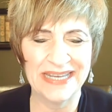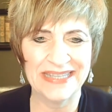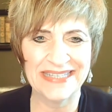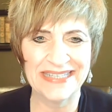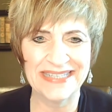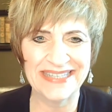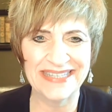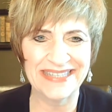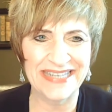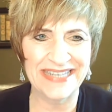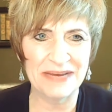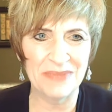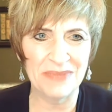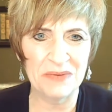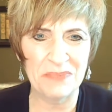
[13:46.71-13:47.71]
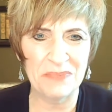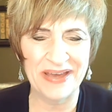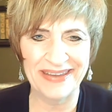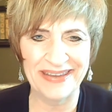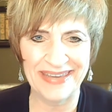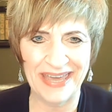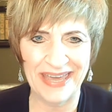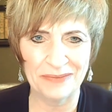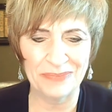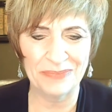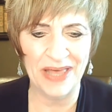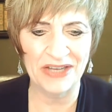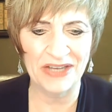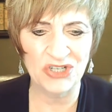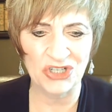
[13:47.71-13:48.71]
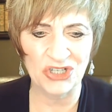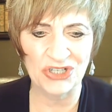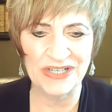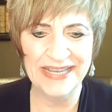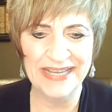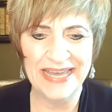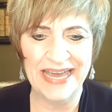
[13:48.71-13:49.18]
This is a statement by Ken Blanchard.